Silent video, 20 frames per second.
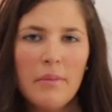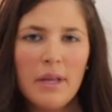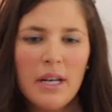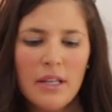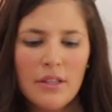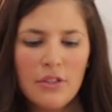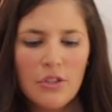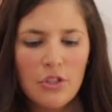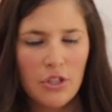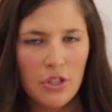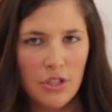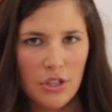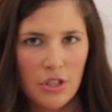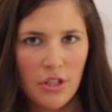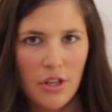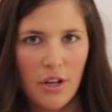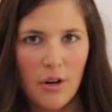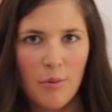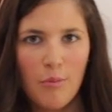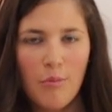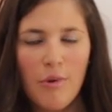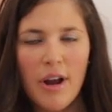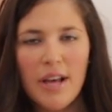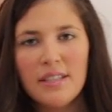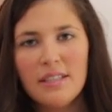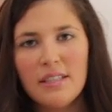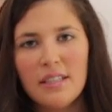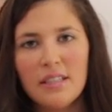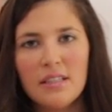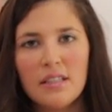of minutes just to let them
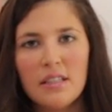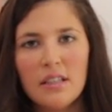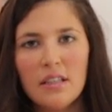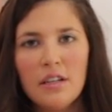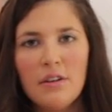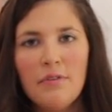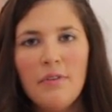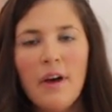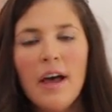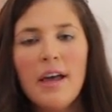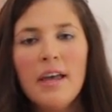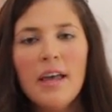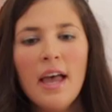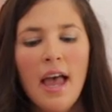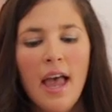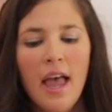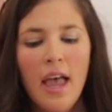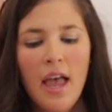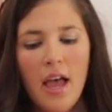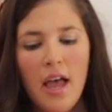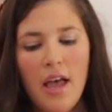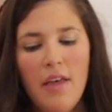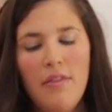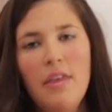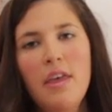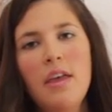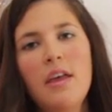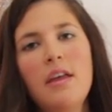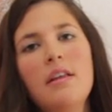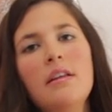rest and solidify,
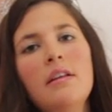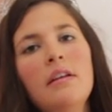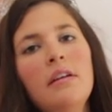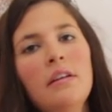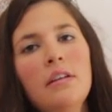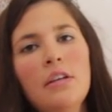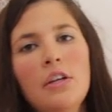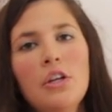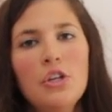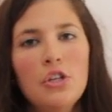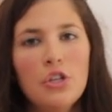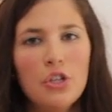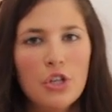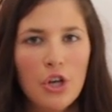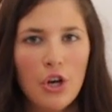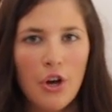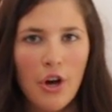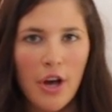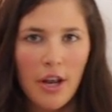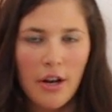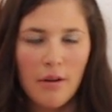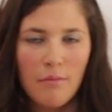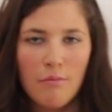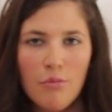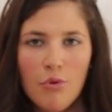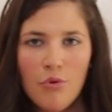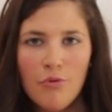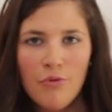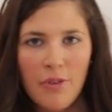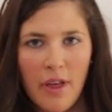and then you can go ahead
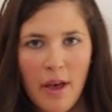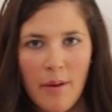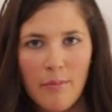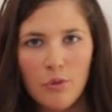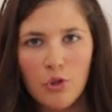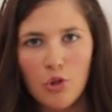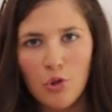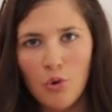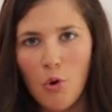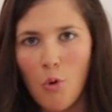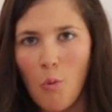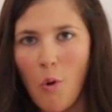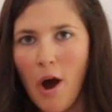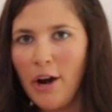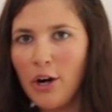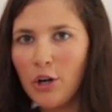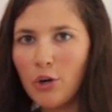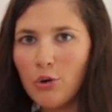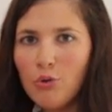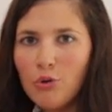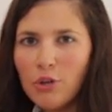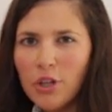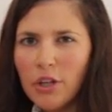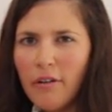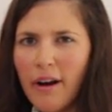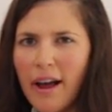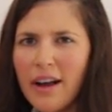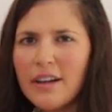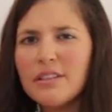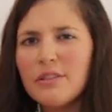and move them to a wire
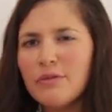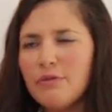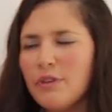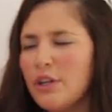cooling rack to